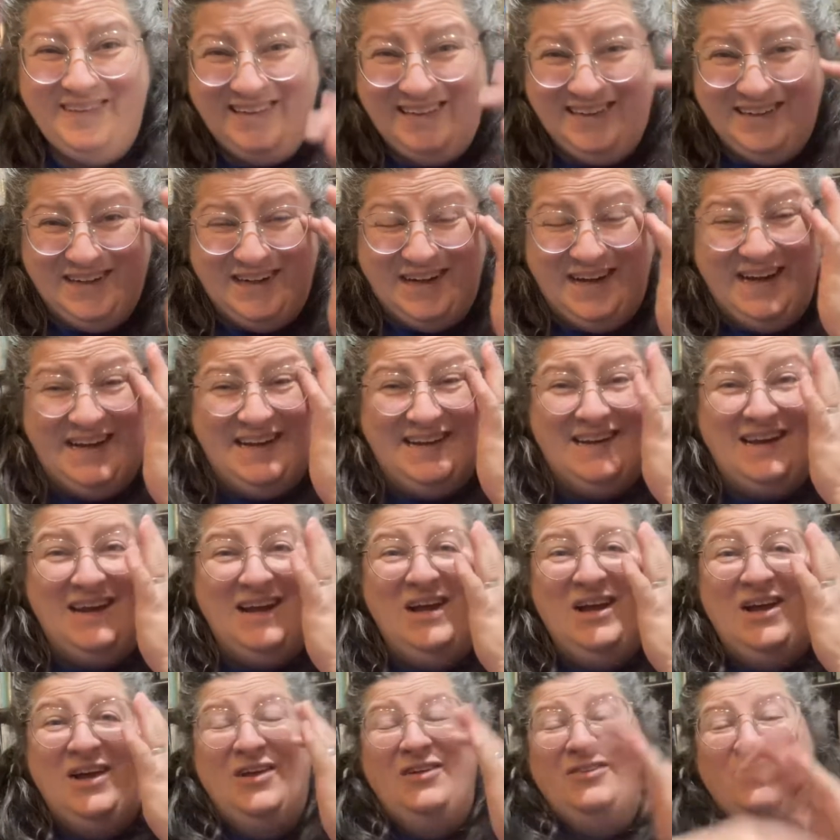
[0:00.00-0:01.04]
Good.
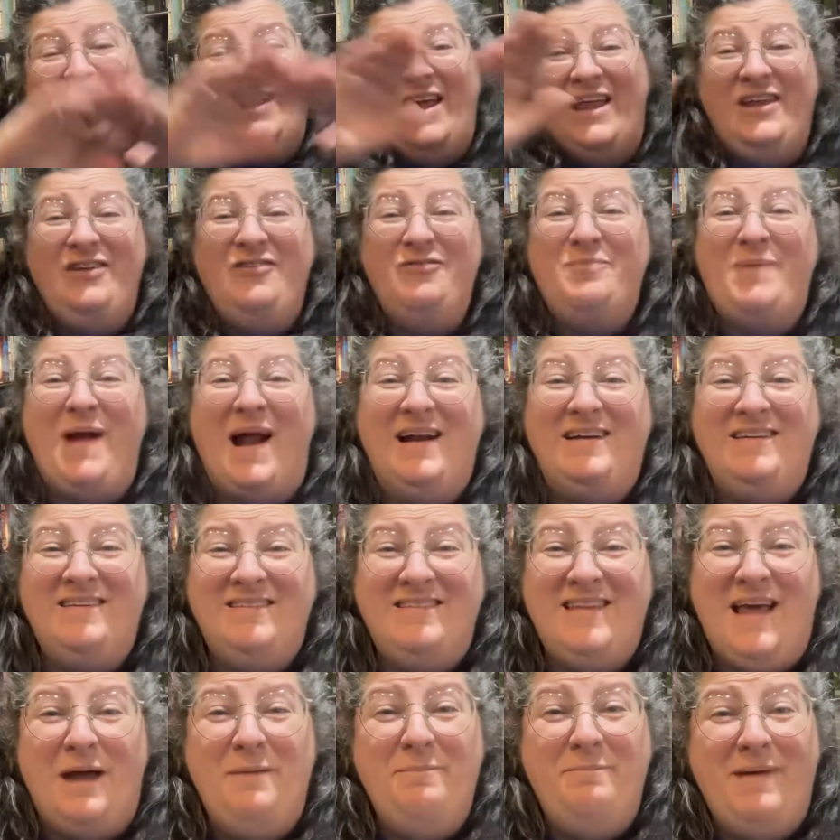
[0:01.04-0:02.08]
So now that you've
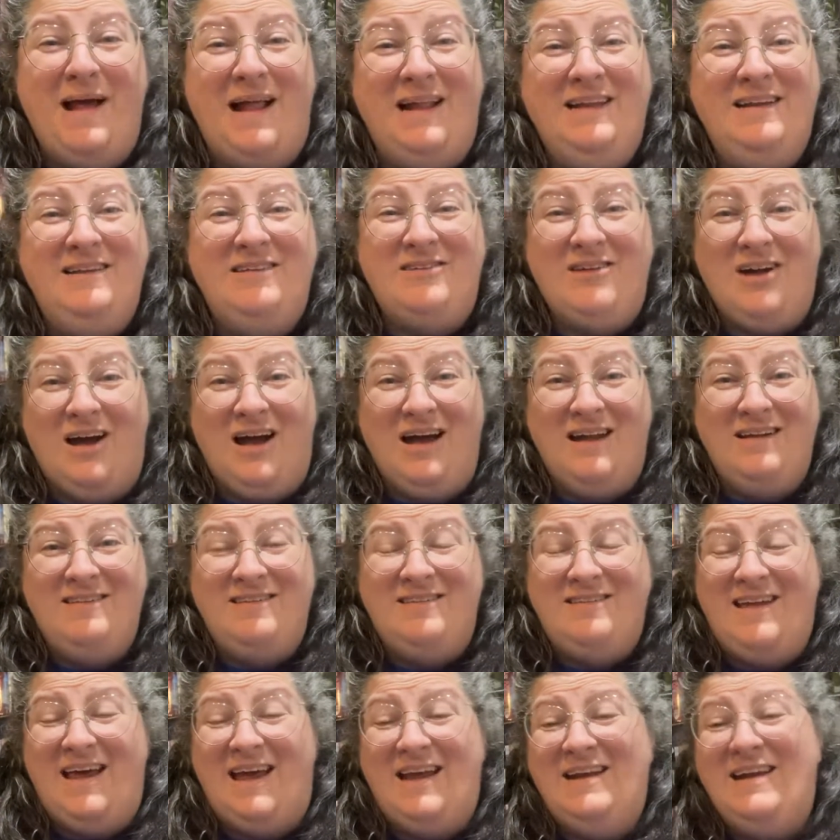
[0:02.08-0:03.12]
practiced that balanced
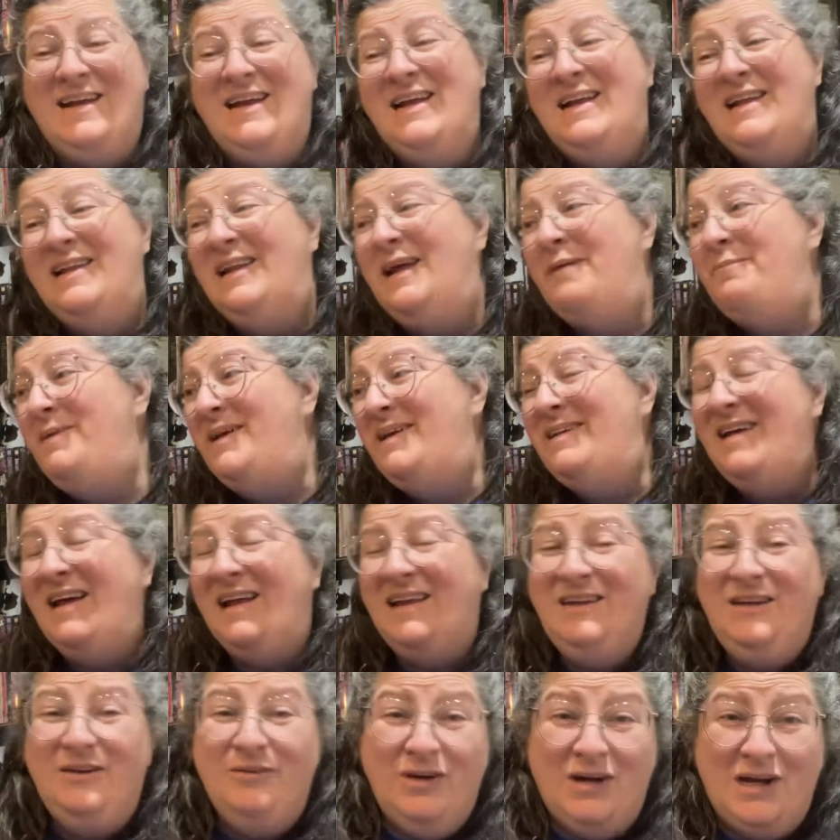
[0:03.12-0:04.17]
onset, let me
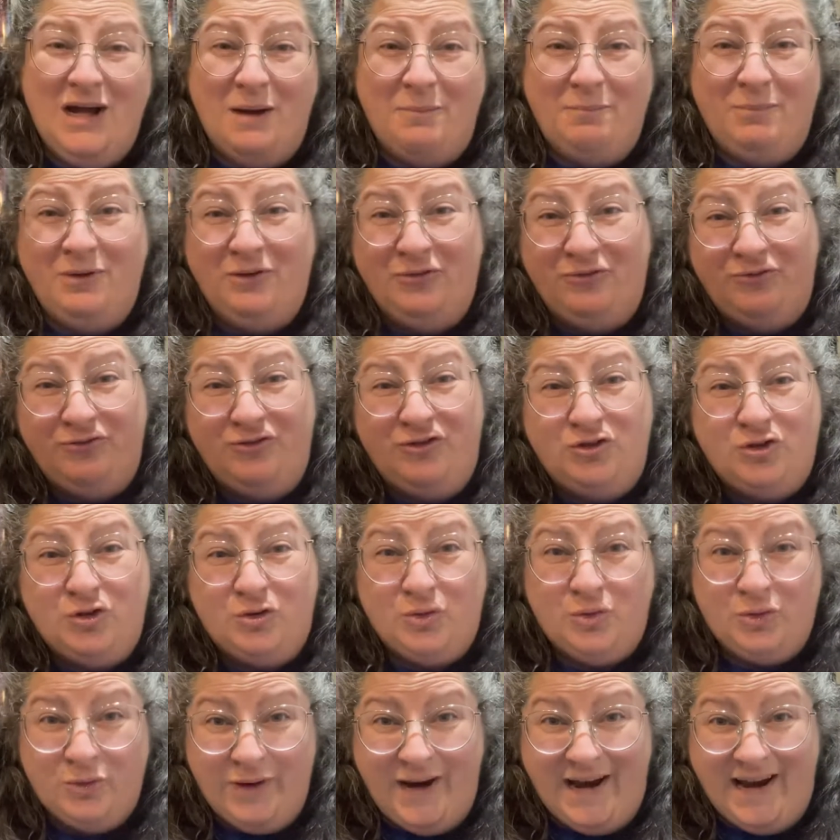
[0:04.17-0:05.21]
tell you a couple of
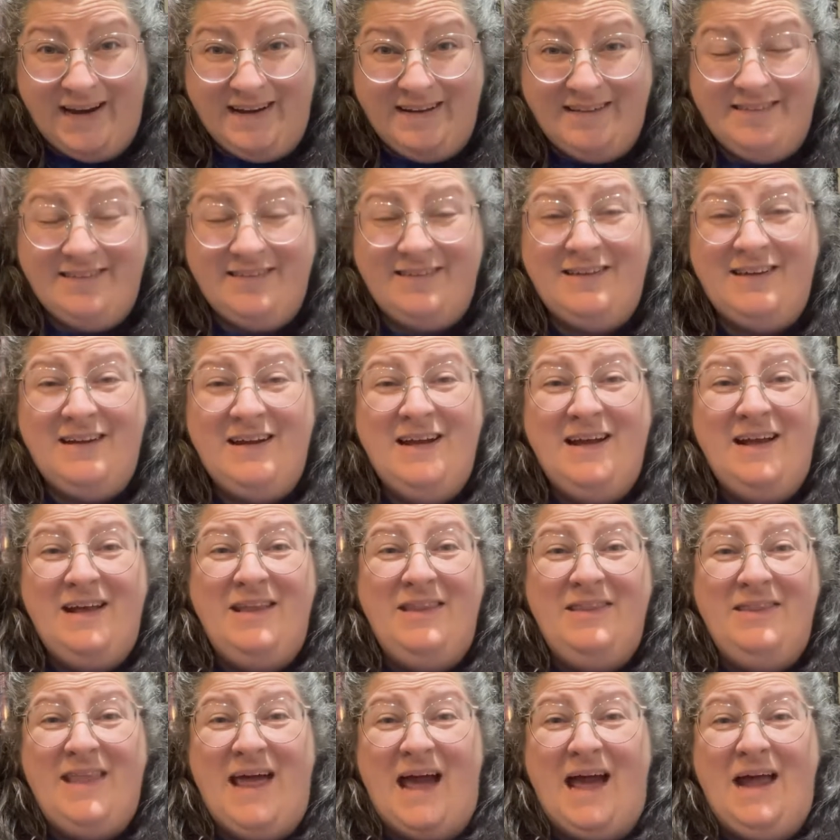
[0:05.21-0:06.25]
tricks
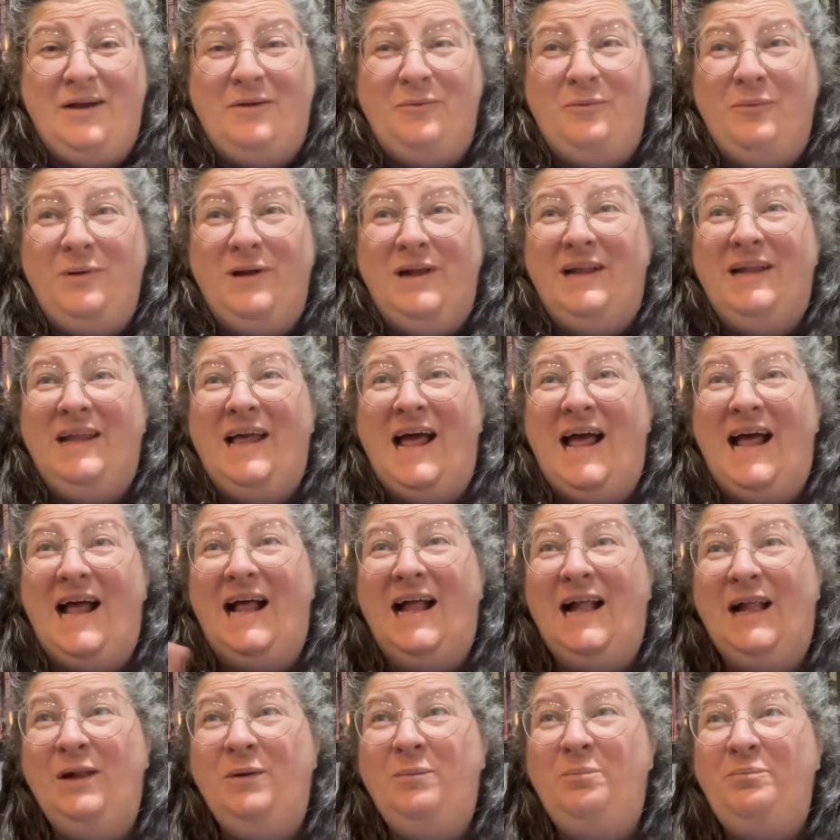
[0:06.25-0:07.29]
that will
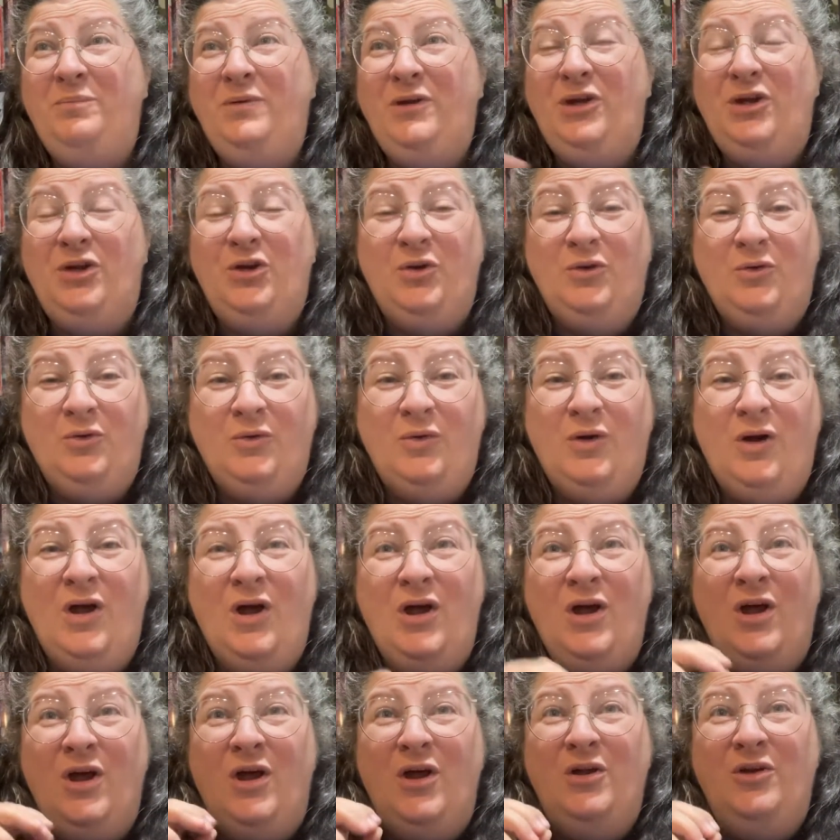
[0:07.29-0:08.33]
help you
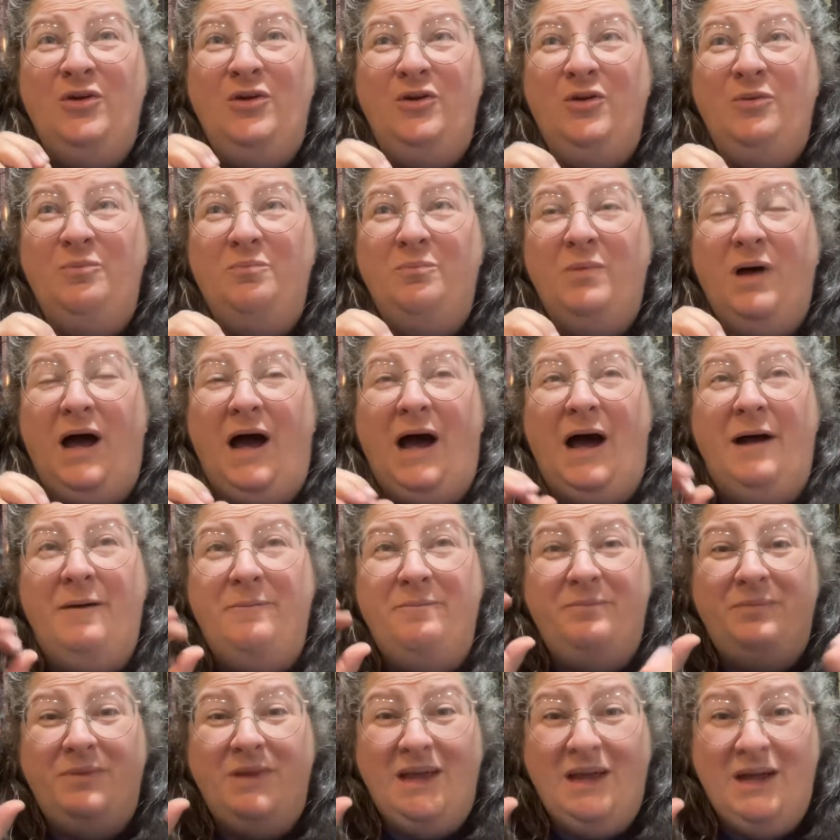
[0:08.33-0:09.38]

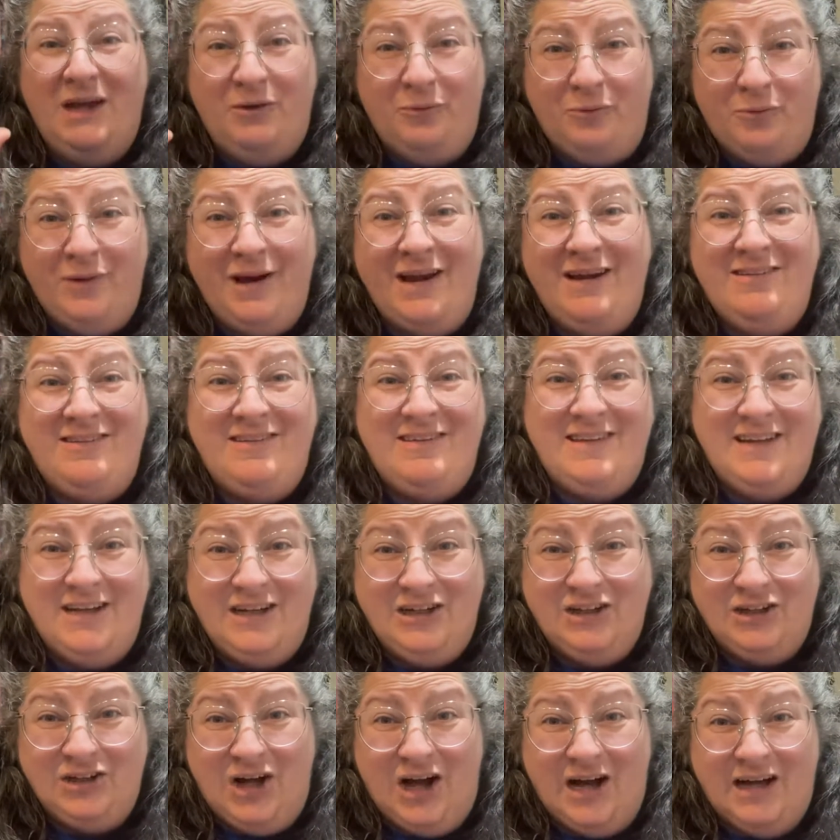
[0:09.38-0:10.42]
erase the
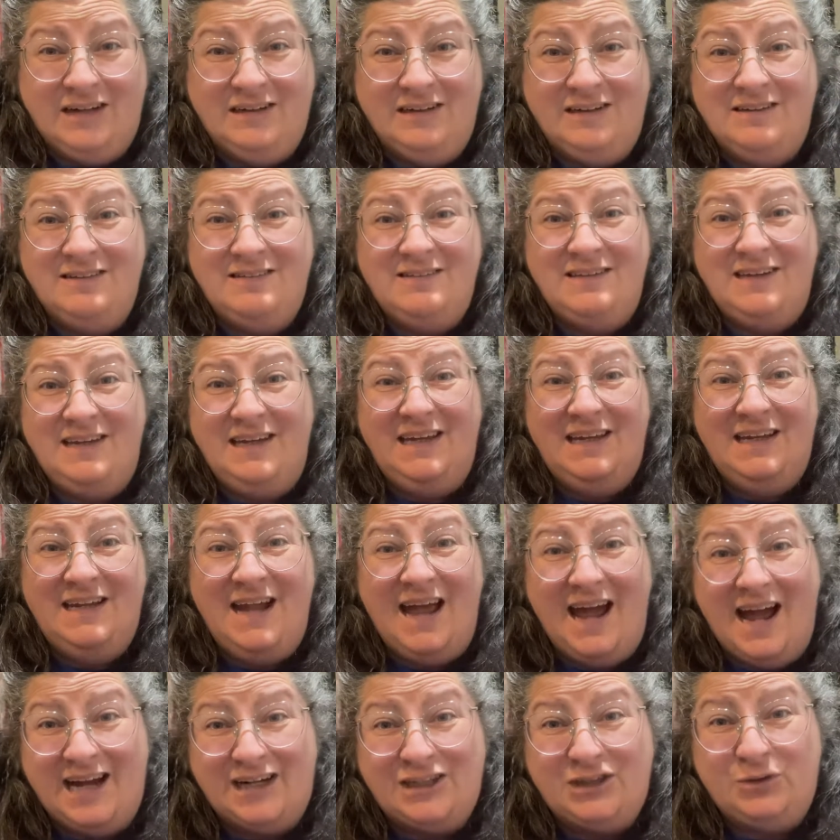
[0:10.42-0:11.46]
glottals in
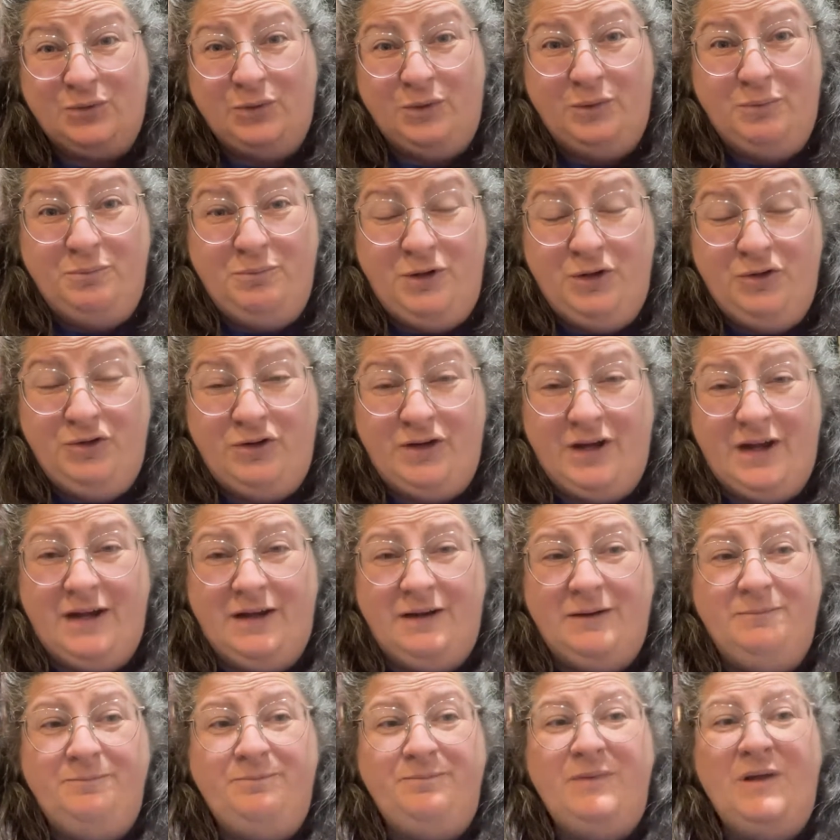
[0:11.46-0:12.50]
actual
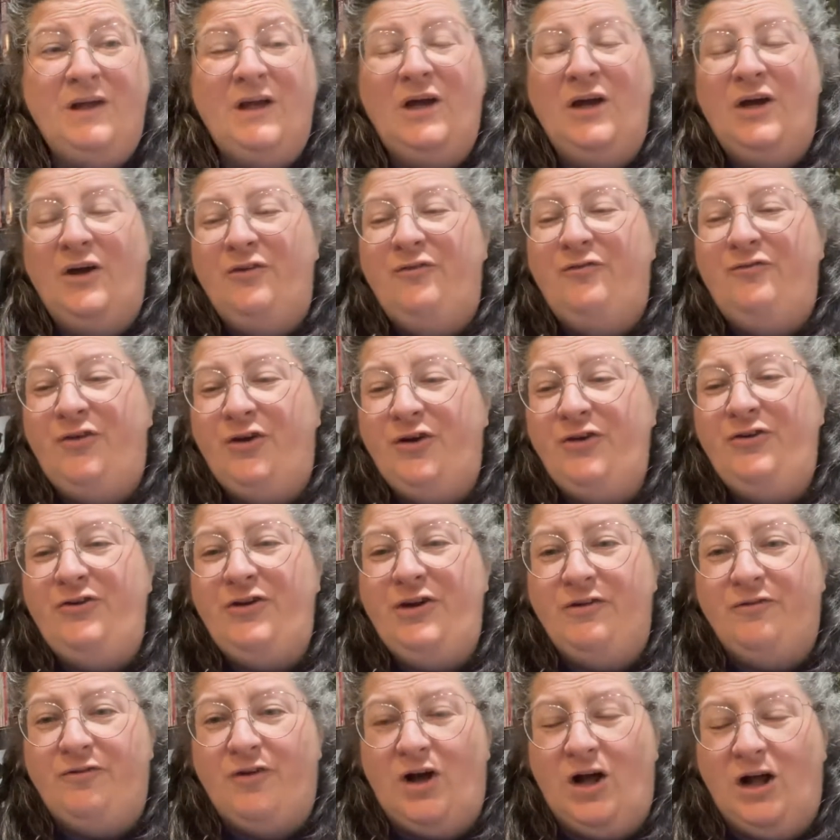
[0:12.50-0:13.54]
music. First
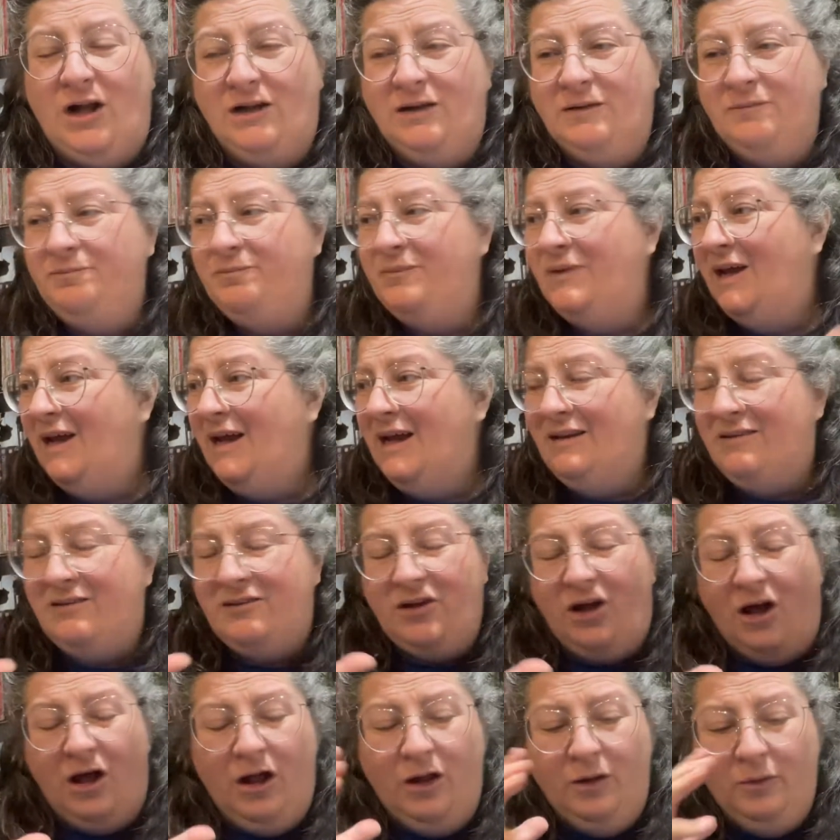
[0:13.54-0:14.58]
of all, it's
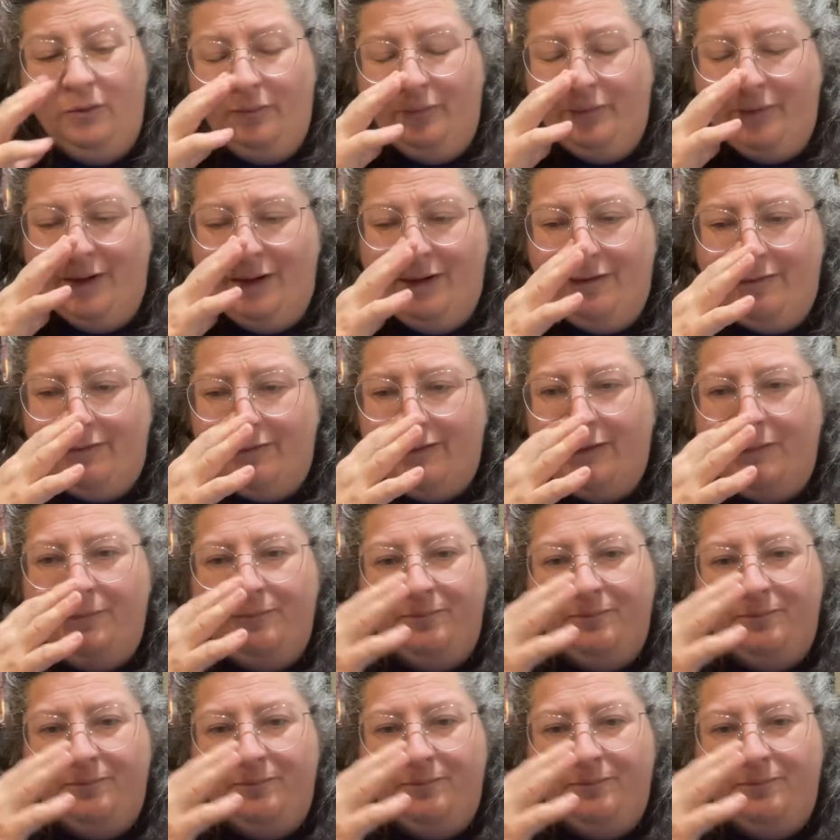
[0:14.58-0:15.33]
to always